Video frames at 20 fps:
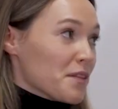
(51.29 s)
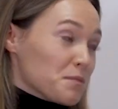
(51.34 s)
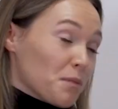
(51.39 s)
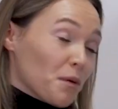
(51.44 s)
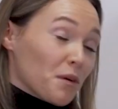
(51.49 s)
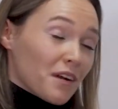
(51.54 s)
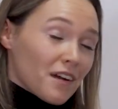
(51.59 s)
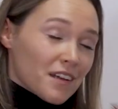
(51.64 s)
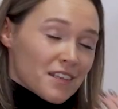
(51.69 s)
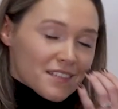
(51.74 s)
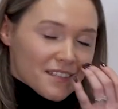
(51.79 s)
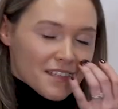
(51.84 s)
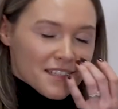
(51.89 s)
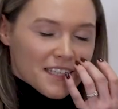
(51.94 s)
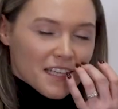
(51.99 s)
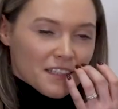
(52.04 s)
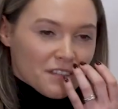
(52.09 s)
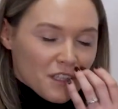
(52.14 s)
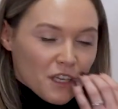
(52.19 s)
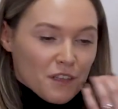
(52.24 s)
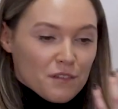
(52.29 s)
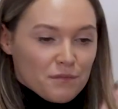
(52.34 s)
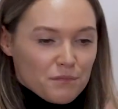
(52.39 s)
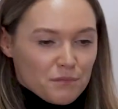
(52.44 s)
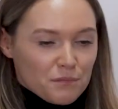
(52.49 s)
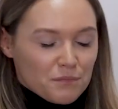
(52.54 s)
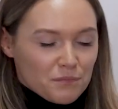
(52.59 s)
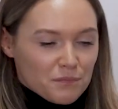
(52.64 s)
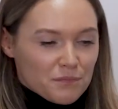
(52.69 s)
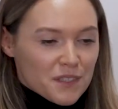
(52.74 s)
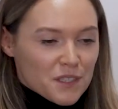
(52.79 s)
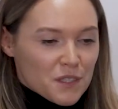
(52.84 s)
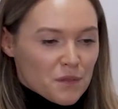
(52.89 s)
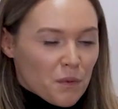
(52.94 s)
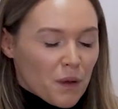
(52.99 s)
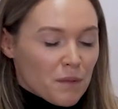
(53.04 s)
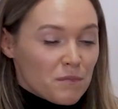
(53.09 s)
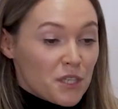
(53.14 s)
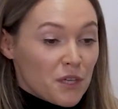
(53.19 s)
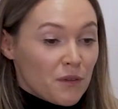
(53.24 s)
this podcast, and I said, this
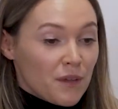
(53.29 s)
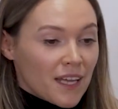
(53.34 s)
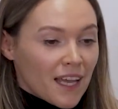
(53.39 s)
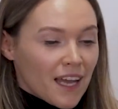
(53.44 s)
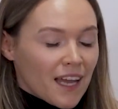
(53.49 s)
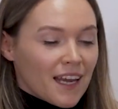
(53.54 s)
is what I'm doing.